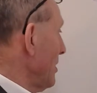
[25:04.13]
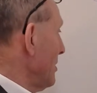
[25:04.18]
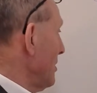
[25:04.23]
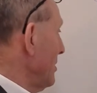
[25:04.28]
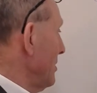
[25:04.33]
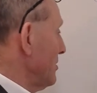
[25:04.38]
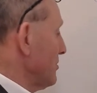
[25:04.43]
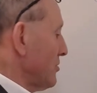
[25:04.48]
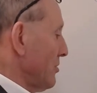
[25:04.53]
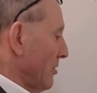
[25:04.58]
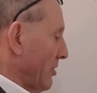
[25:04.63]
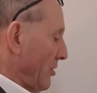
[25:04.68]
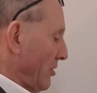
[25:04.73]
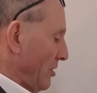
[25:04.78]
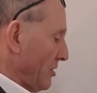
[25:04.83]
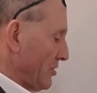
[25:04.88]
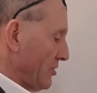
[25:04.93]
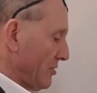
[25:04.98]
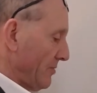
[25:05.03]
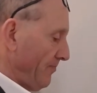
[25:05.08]
And so
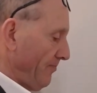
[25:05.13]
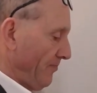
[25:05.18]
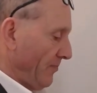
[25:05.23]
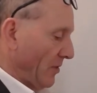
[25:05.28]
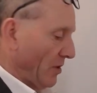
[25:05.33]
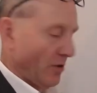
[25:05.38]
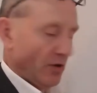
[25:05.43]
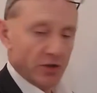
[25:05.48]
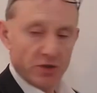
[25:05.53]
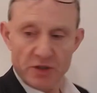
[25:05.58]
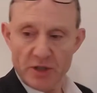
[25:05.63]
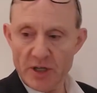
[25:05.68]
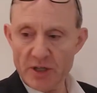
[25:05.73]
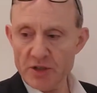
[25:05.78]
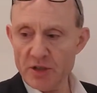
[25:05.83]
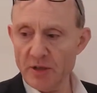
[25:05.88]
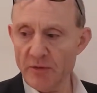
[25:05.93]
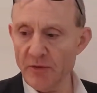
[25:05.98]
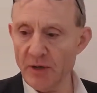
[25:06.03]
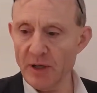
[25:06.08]
cross
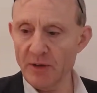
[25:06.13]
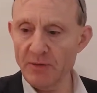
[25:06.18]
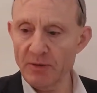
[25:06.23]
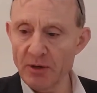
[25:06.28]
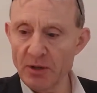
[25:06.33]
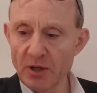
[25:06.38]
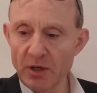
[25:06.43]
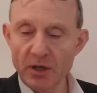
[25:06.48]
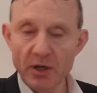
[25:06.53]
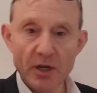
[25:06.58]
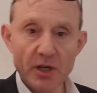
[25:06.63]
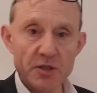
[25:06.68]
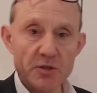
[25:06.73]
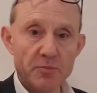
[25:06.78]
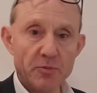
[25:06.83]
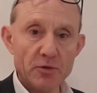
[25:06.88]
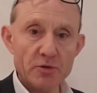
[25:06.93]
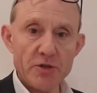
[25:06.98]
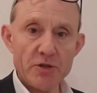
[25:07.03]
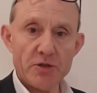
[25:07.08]
section of a leaf. I
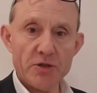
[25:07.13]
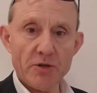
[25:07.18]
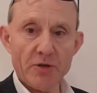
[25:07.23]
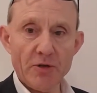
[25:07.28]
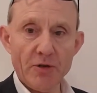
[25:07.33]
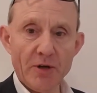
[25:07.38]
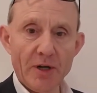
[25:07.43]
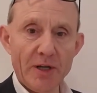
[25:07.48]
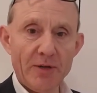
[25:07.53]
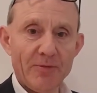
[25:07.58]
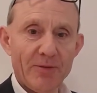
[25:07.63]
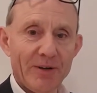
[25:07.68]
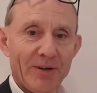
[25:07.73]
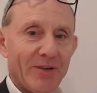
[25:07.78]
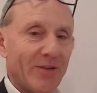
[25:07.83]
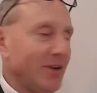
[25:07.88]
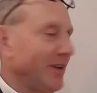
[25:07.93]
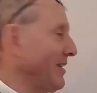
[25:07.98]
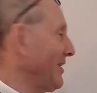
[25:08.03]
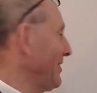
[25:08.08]
suppose I should do a leaf in green